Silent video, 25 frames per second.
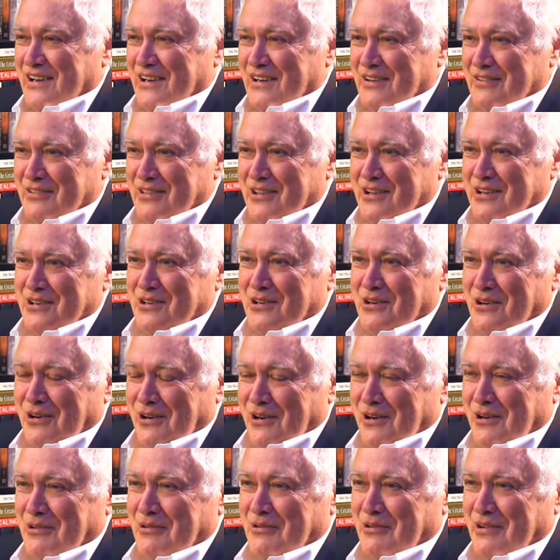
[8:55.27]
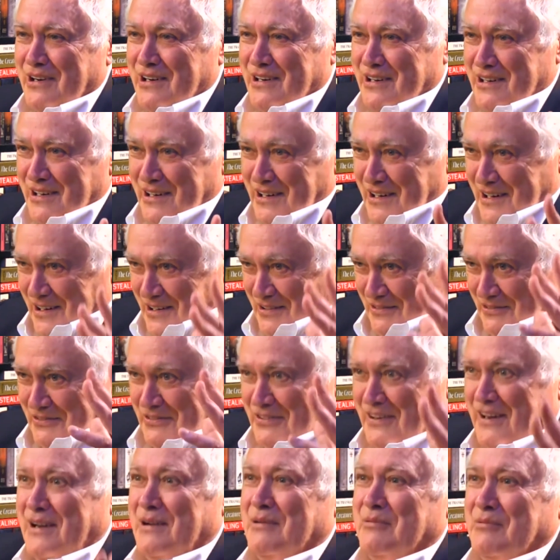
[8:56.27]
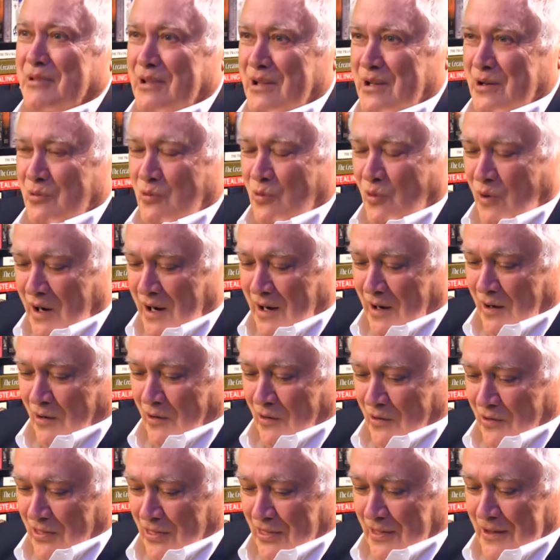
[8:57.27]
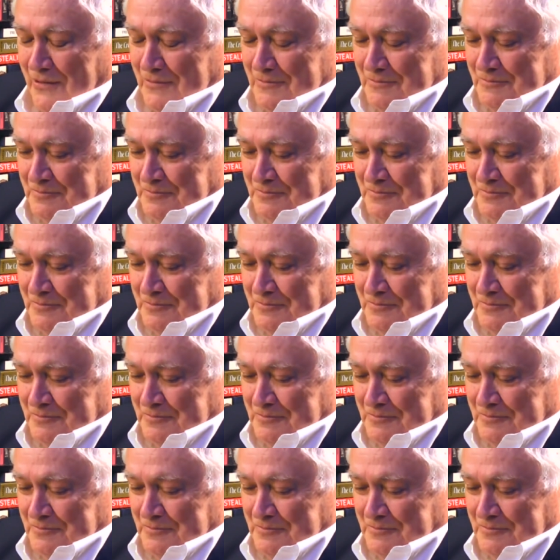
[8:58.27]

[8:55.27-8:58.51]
of the Darwin family wealth.